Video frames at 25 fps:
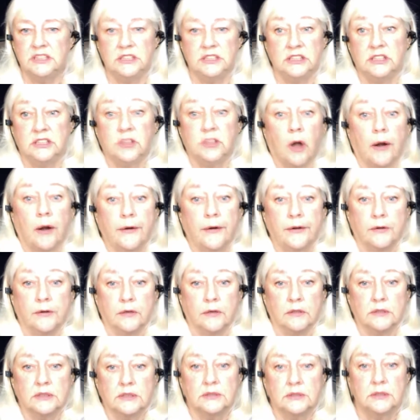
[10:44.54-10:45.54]
just
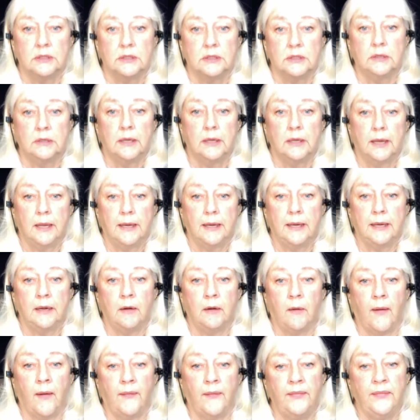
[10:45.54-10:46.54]
articles,
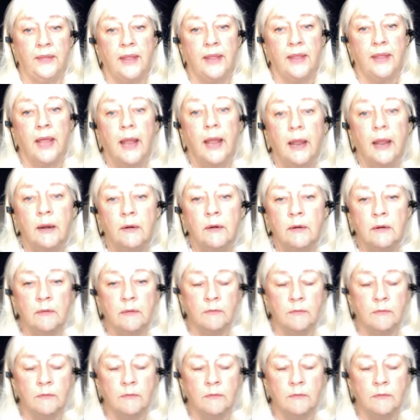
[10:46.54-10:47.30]
and then